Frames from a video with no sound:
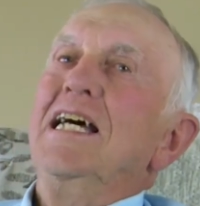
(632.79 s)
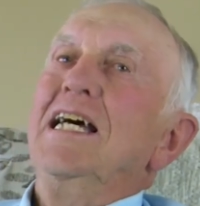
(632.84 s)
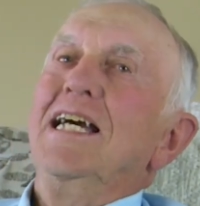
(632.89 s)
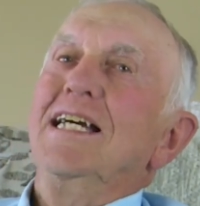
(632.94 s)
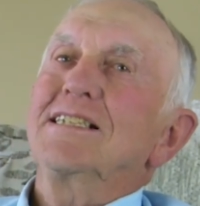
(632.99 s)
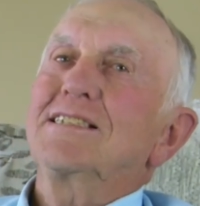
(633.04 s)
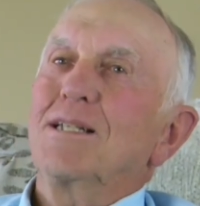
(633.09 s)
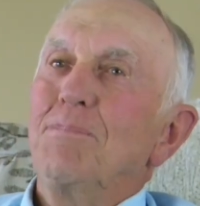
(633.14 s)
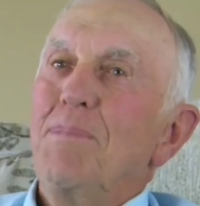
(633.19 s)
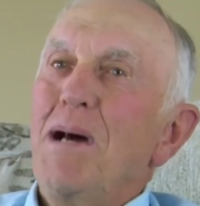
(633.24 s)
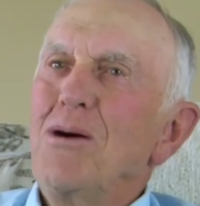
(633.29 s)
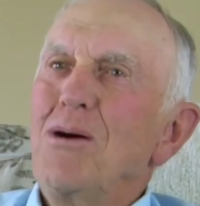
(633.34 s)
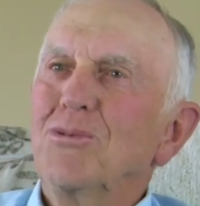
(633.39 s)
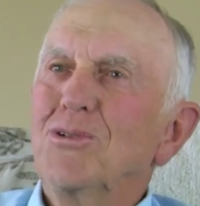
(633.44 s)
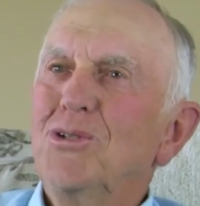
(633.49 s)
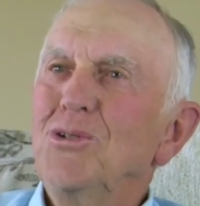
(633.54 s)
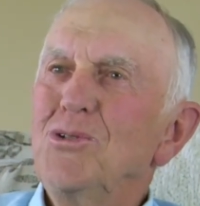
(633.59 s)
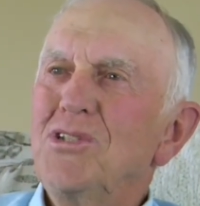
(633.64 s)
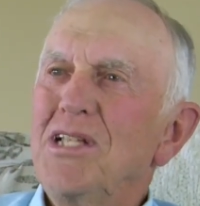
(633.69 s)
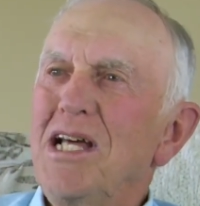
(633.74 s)
It's
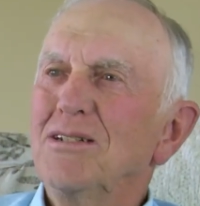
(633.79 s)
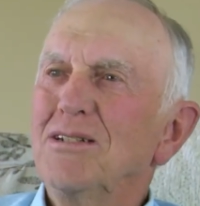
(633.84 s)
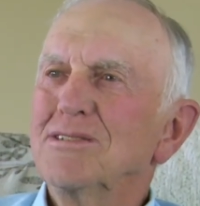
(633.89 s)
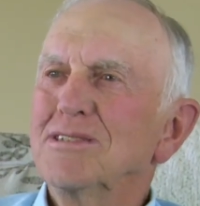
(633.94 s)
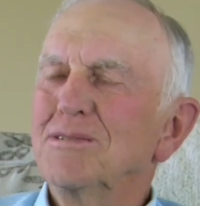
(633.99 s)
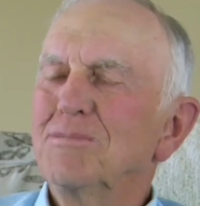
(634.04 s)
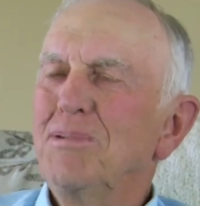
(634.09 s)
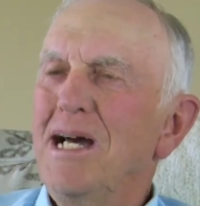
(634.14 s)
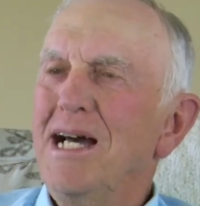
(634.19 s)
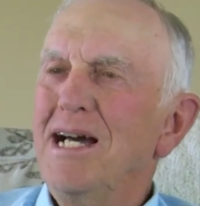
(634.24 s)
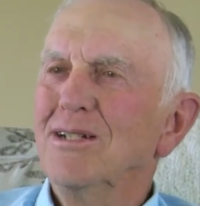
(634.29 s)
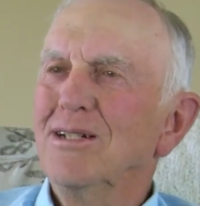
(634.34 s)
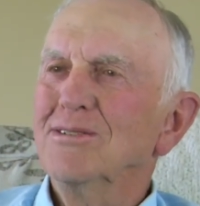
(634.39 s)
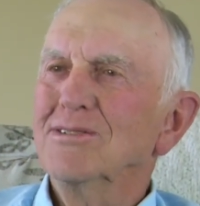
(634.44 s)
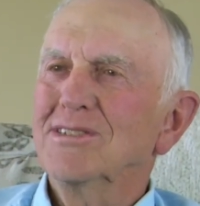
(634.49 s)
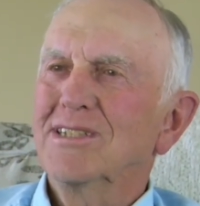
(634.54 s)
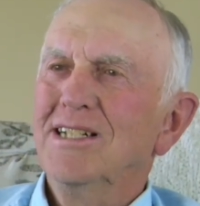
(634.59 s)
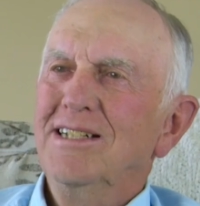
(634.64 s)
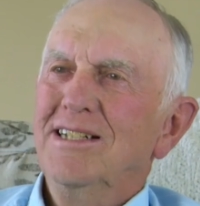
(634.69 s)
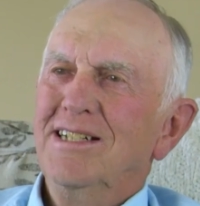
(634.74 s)
about 2,000 pounds.